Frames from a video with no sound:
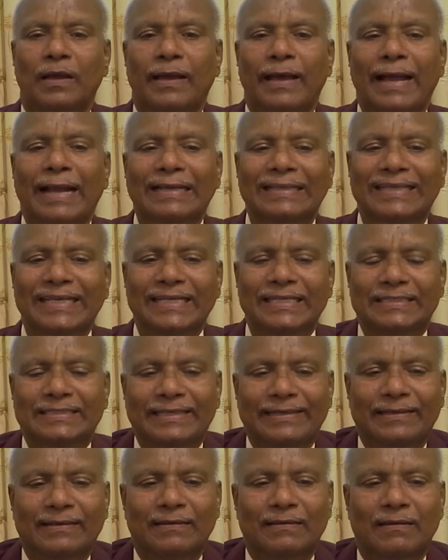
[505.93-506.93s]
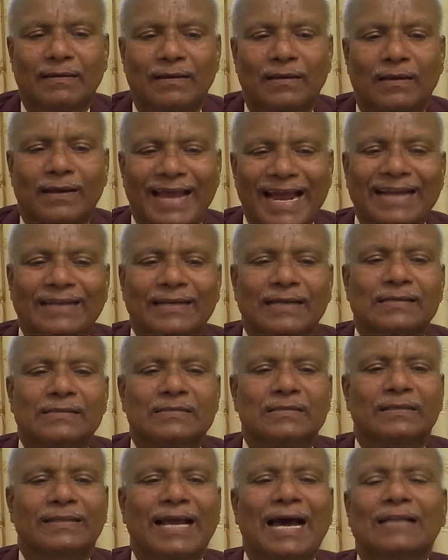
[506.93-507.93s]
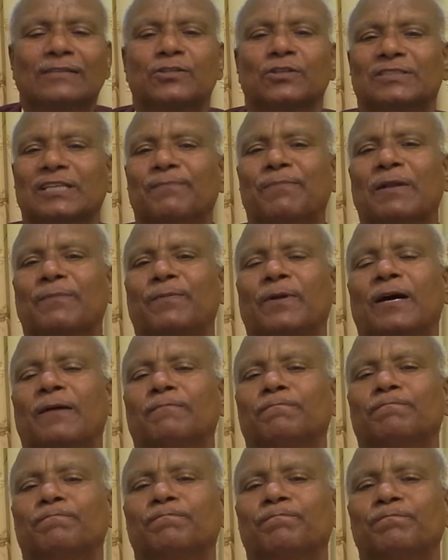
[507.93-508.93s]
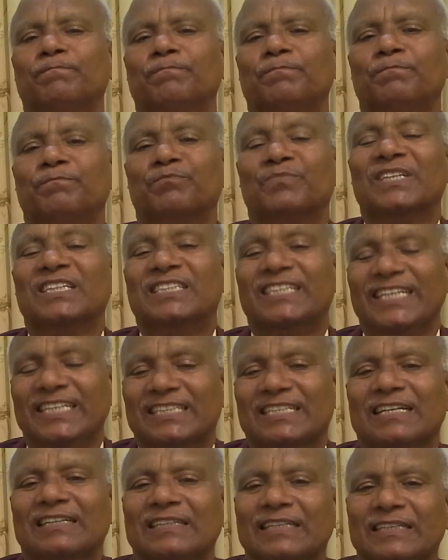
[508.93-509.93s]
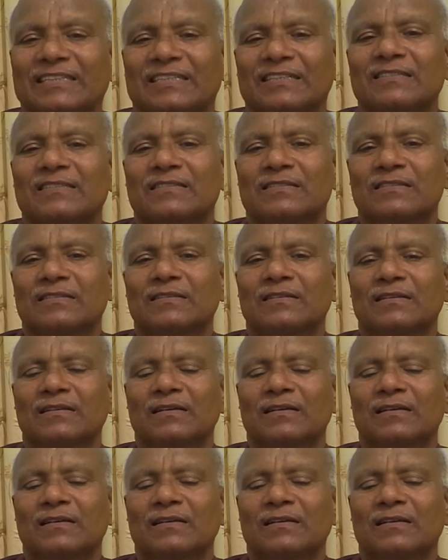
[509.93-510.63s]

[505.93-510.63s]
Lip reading: And these cattle, they also suffer from disease conditions,